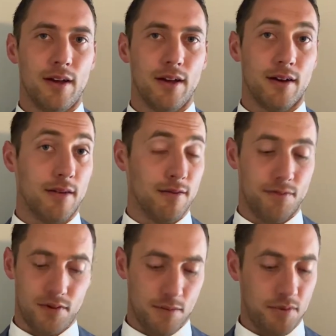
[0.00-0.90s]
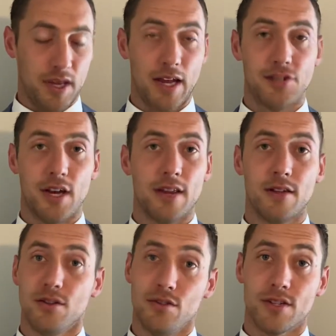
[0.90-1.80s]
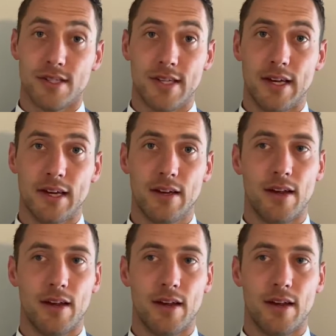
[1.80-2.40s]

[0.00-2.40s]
of the PHA that you just did